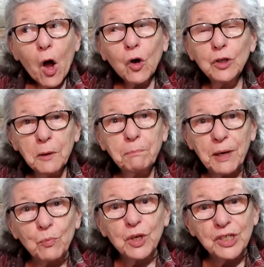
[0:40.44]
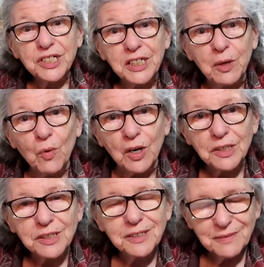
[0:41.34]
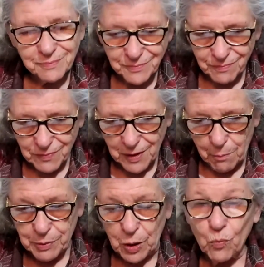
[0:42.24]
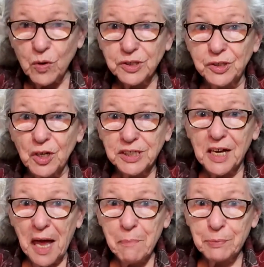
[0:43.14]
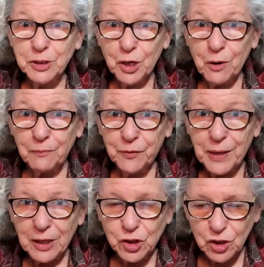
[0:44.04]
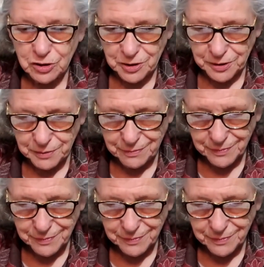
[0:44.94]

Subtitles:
could have been worse than it was, but it was not a happy time for that child.